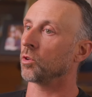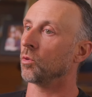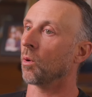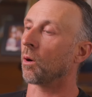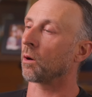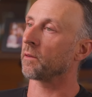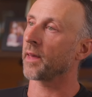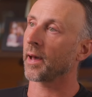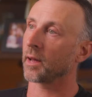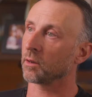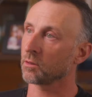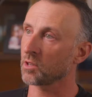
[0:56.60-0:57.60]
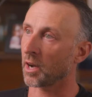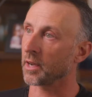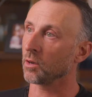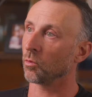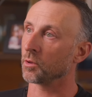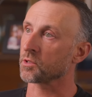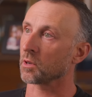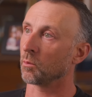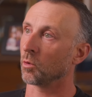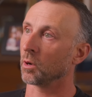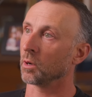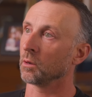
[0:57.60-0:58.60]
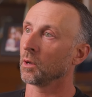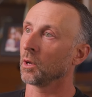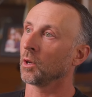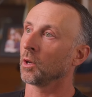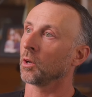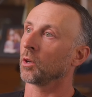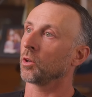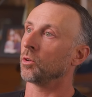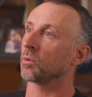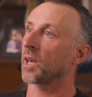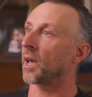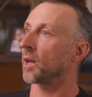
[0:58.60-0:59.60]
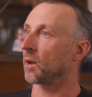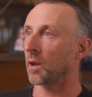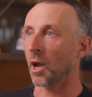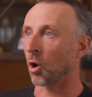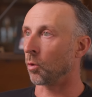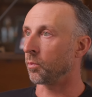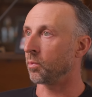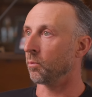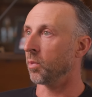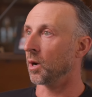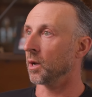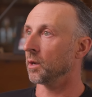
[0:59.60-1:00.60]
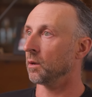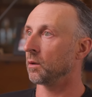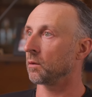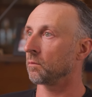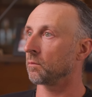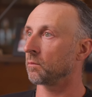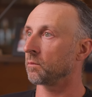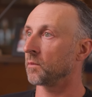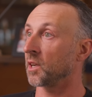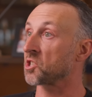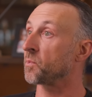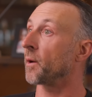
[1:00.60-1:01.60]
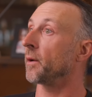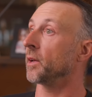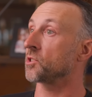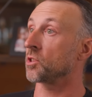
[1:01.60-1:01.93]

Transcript: you are that tight with someone, you can't help but experience